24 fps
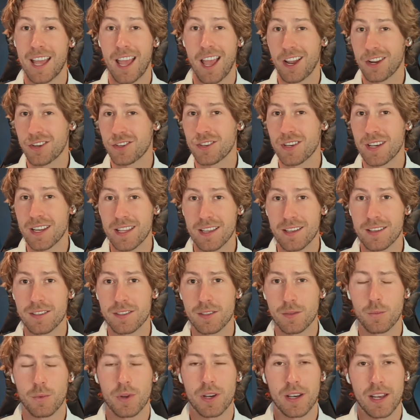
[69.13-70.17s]
actually is
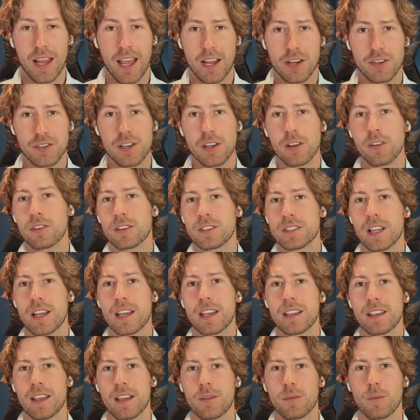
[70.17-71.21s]
and what it actually looks
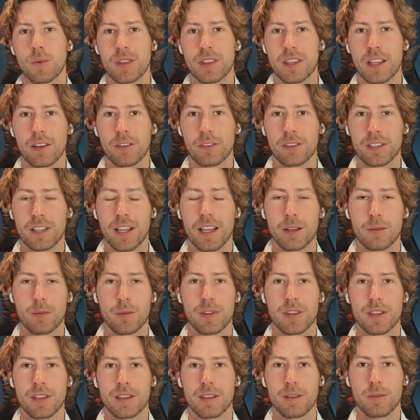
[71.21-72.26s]
like and what that looked like
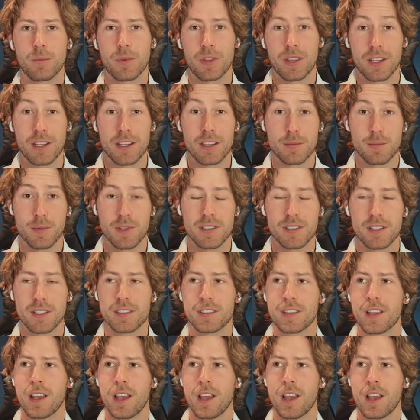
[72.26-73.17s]
within his business.